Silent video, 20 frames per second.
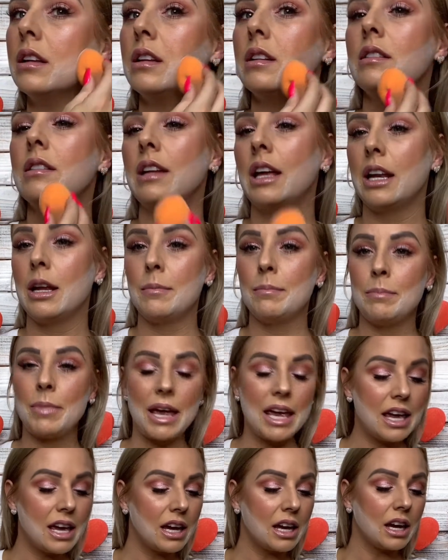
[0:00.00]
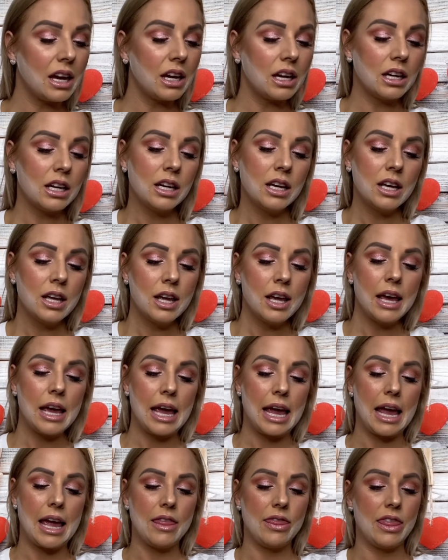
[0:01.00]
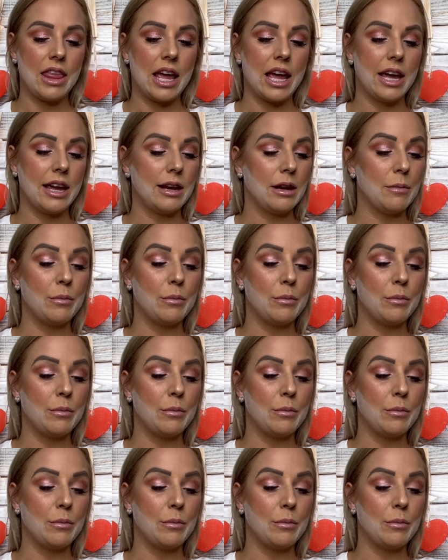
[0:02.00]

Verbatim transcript: Let it bake and then